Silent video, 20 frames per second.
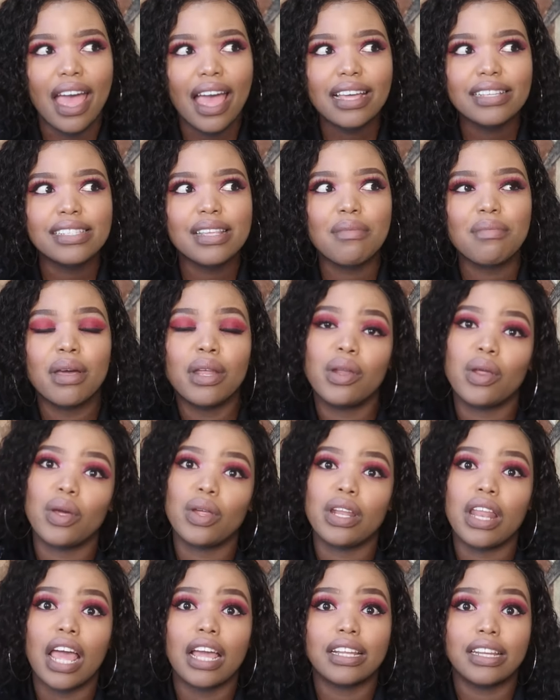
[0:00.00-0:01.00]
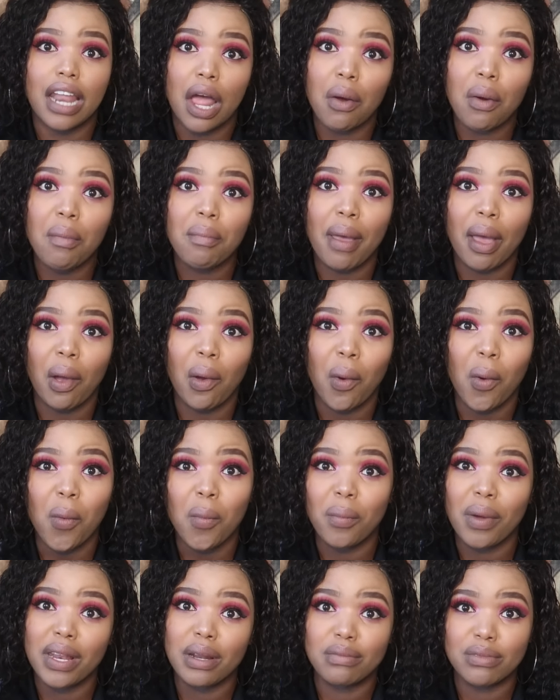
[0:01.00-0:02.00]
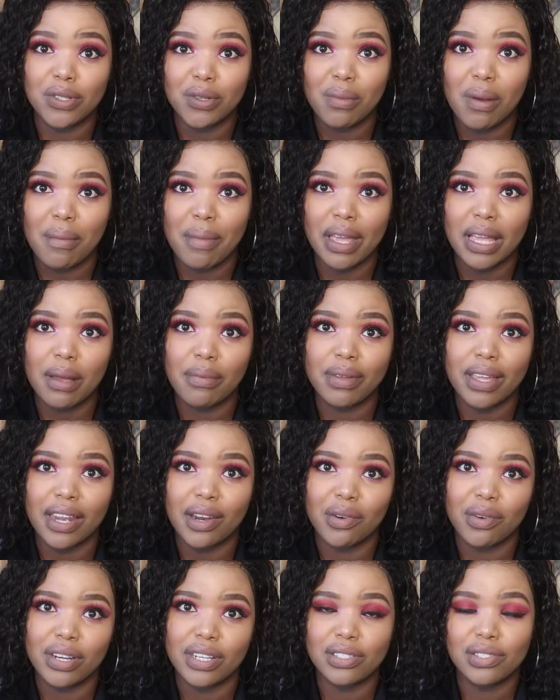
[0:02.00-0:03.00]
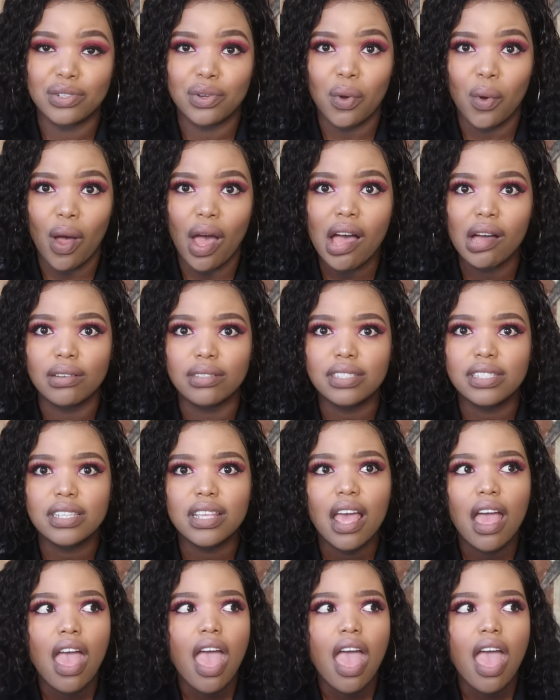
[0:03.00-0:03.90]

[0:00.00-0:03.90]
as I'm at, like, now I'm back home and I'm doing my makeup, getting ready to go out.